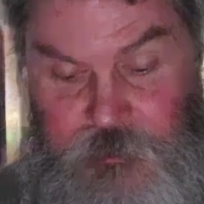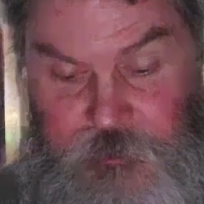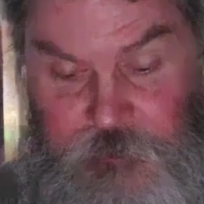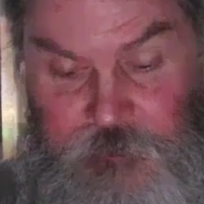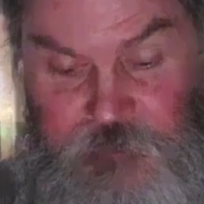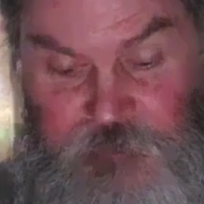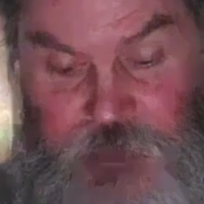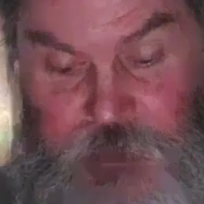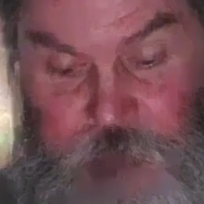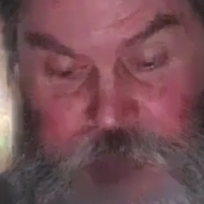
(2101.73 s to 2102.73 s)

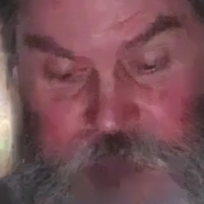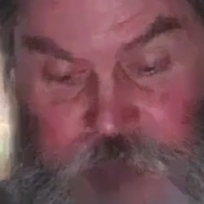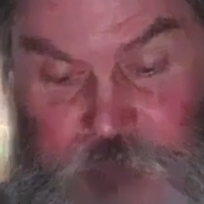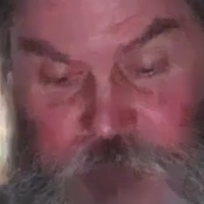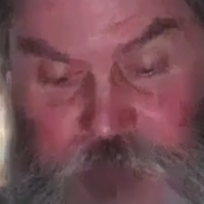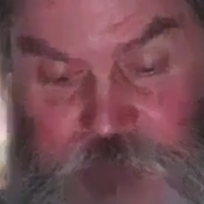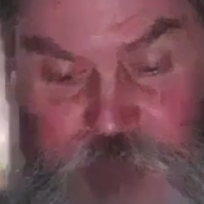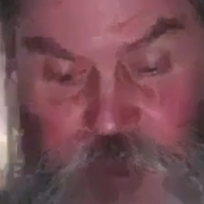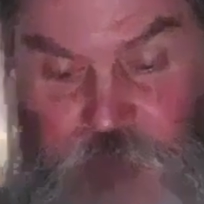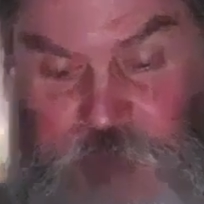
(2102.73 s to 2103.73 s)
Hamashiach
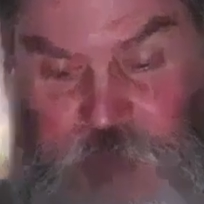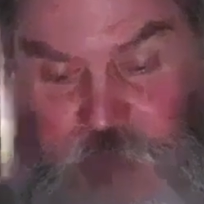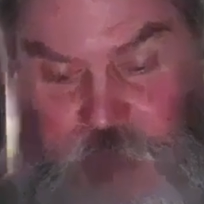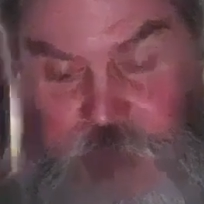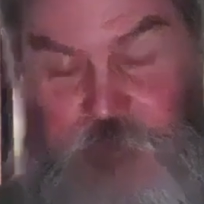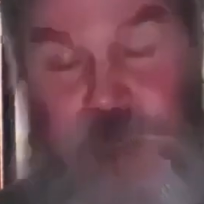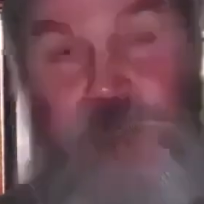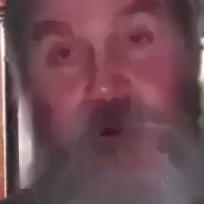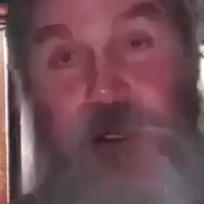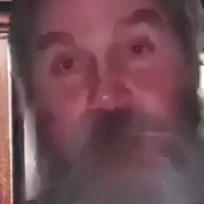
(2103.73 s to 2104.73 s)
Cyrus addresses
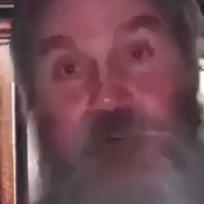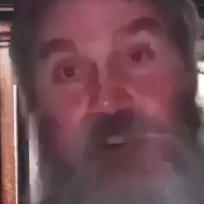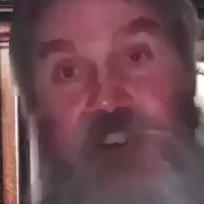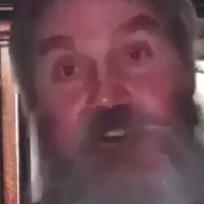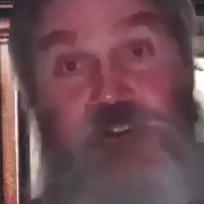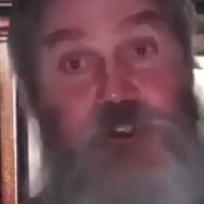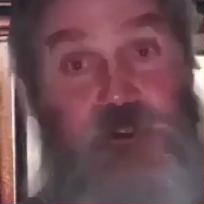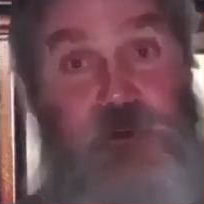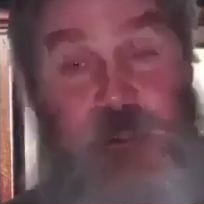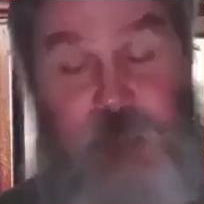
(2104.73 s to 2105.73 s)
all the 13
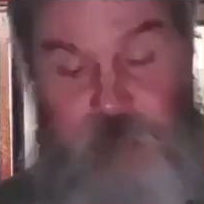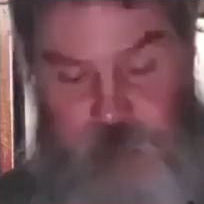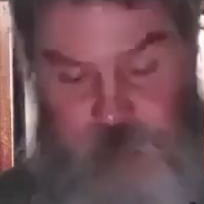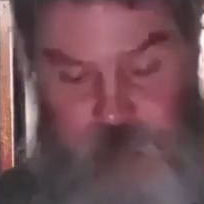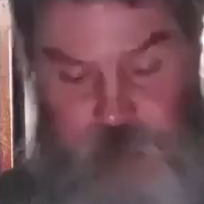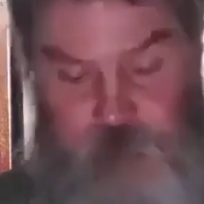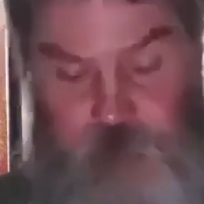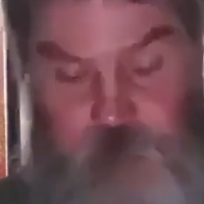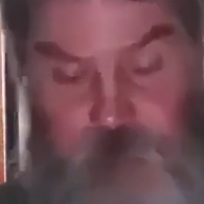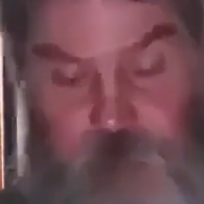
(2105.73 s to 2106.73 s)
tribes in his
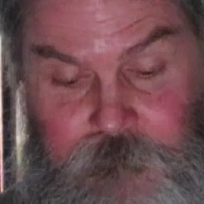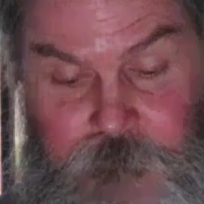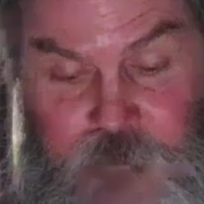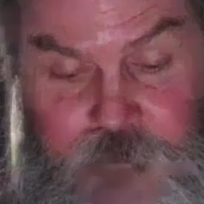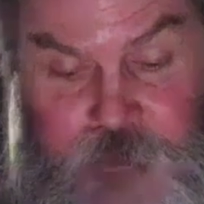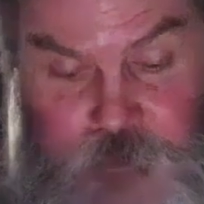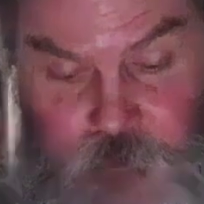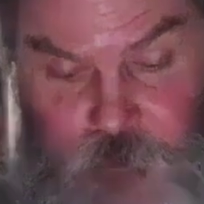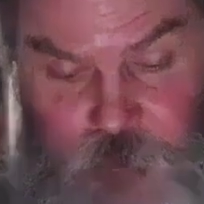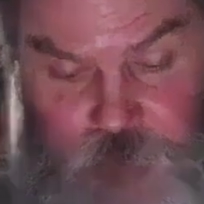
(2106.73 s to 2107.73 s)
decree.
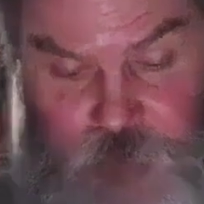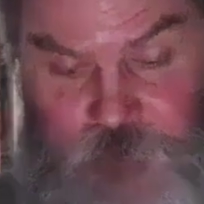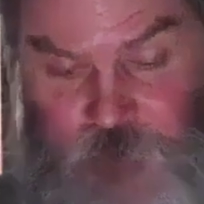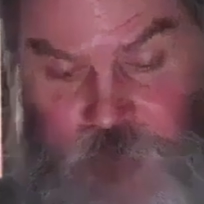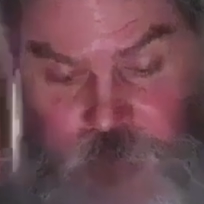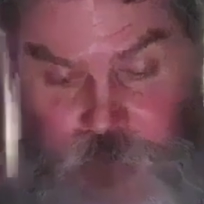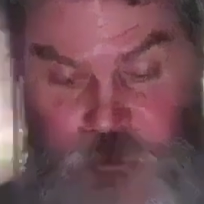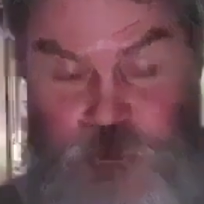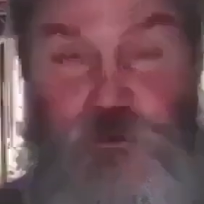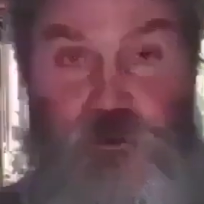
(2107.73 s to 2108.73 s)
This is in
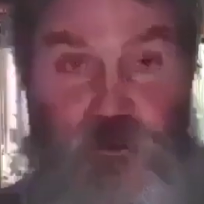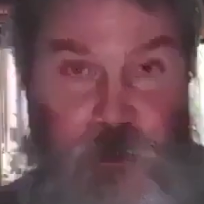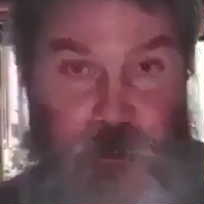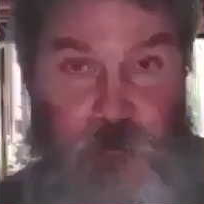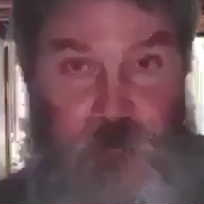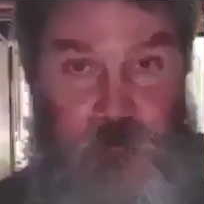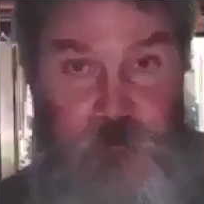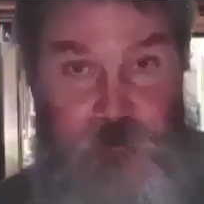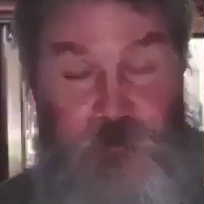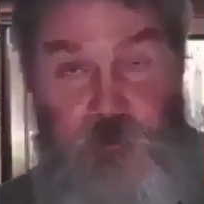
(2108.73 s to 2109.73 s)
quotes. This is from
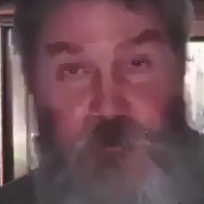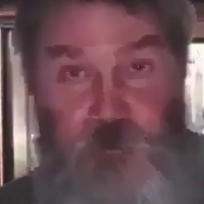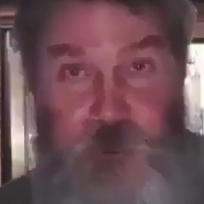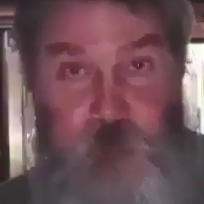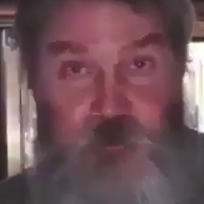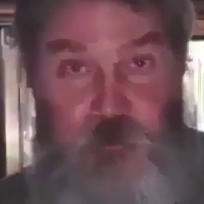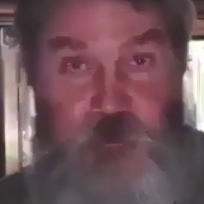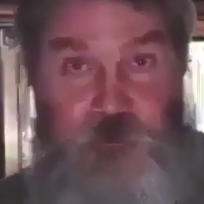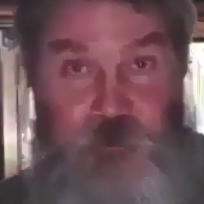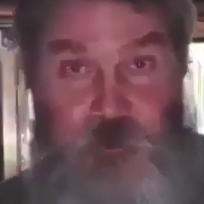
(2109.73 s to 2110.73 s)
2 Chronicles
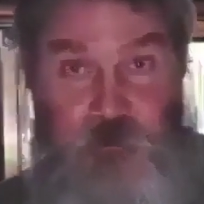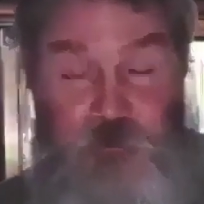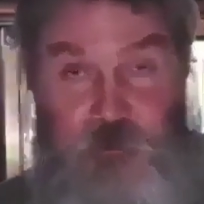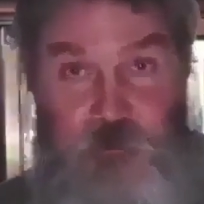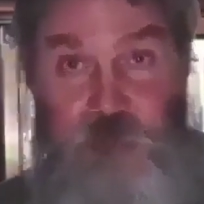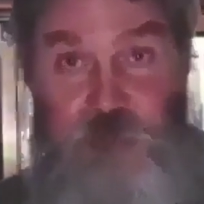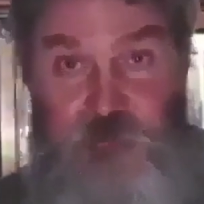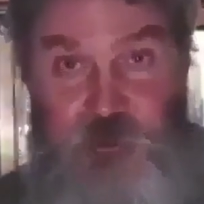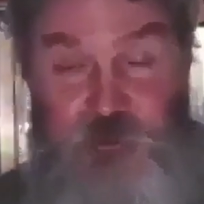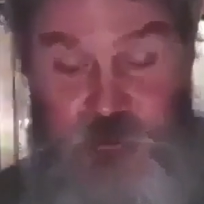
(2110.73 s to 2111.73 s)
chapter
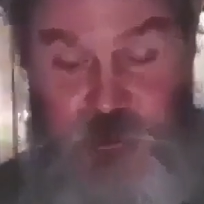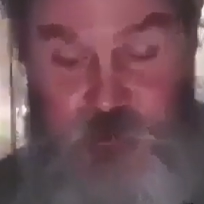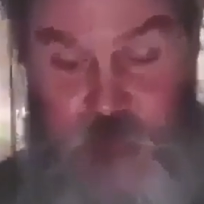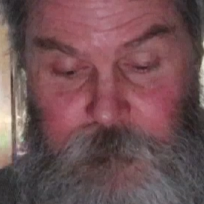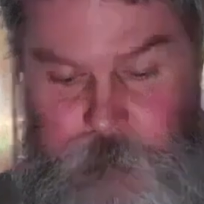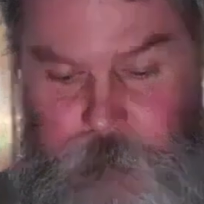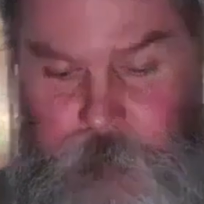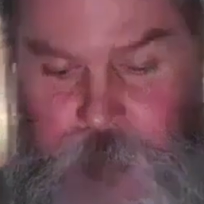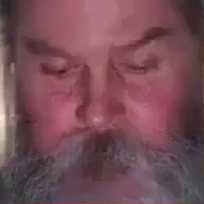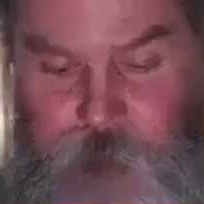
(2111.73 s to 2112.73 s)
36,
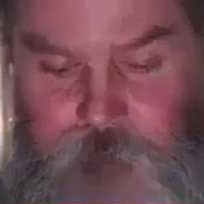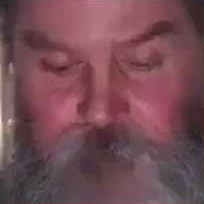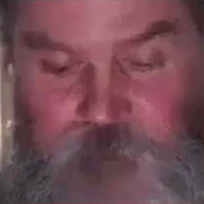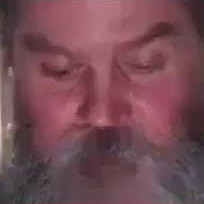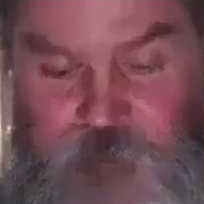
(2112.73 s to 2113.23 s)
verse 2.